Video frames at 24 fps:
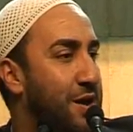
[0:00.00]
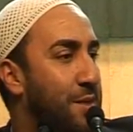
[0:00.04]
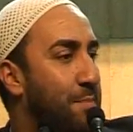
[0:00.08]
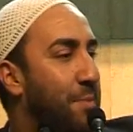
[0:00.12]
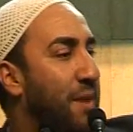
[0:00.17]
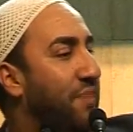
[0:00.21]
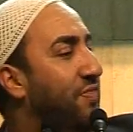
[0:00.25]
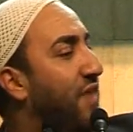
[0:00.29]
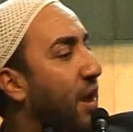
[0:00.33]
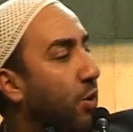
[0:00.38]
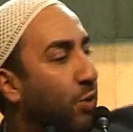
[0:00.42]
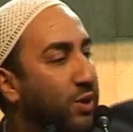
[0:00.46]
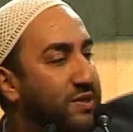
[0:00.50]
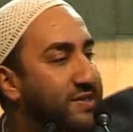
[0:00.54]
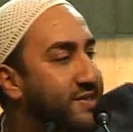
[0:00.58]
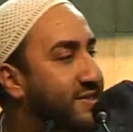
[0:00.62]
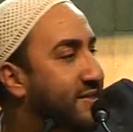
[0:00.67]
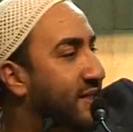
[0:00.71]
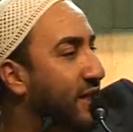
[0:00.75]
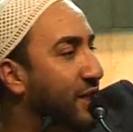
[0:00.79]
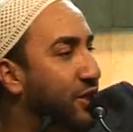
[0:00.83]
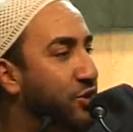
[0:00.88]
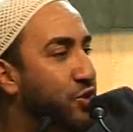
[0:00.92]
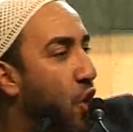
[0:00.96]
But there was
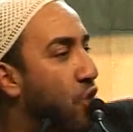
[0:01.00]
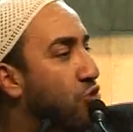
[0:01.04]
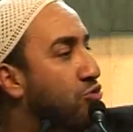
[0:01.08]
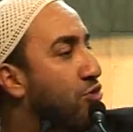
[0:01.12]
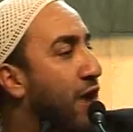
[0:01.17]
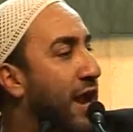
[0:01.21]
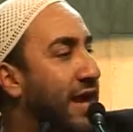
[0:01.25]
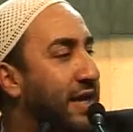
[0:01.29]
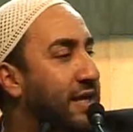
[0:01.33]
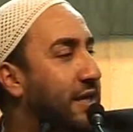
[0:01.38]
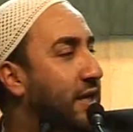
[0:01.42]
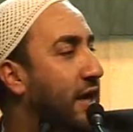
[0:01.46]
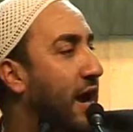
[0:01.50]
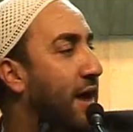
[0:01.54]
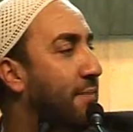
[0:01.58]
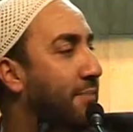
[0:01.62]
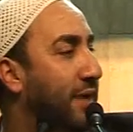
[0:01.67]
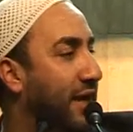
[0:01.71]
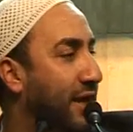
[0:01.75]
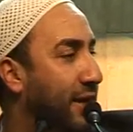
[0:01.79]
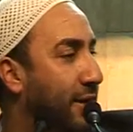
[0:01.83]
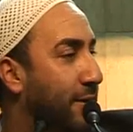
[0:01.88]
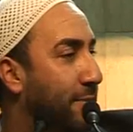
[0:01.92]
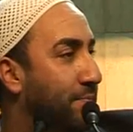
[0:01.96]
still no rain
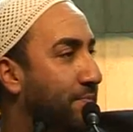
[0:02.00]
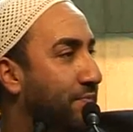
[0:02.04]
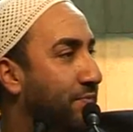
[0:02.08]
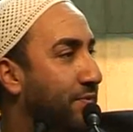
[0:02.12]
coming.